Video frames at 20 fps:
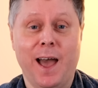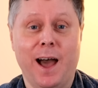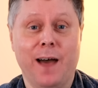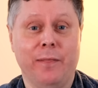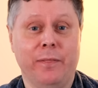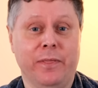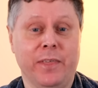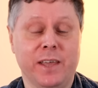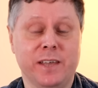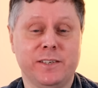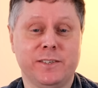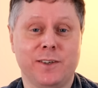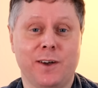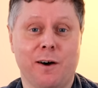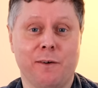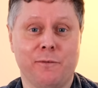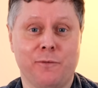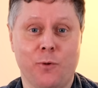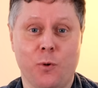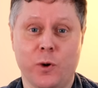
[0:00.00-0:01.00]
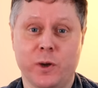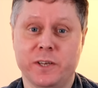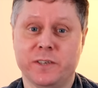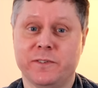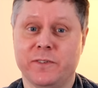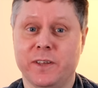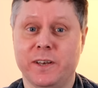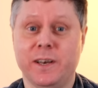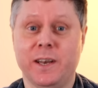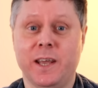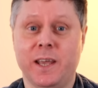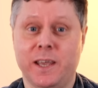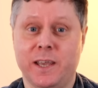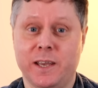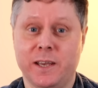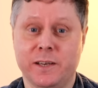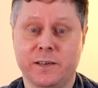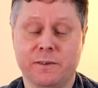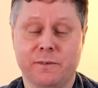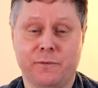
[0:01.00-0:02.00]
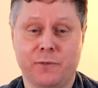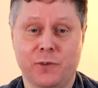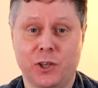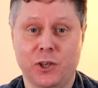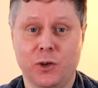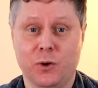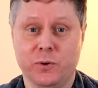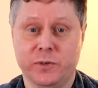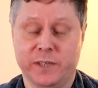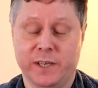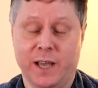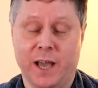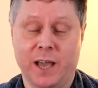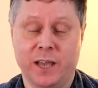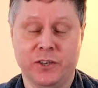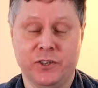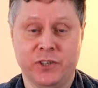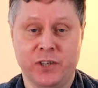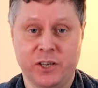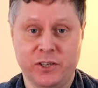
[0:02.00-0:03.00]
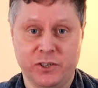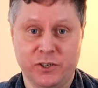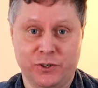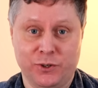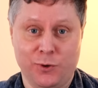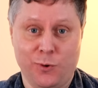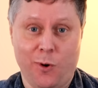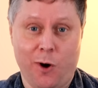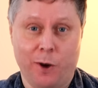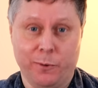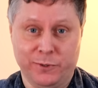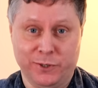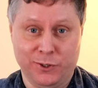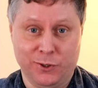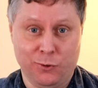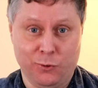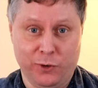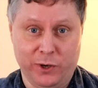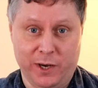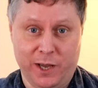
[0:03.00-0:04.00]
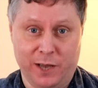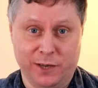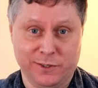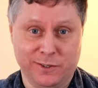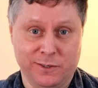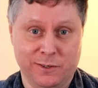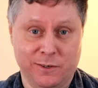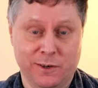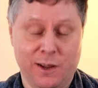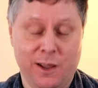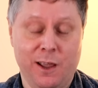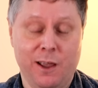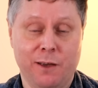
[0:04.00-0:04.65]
And this avoids the need for using a digital optical connection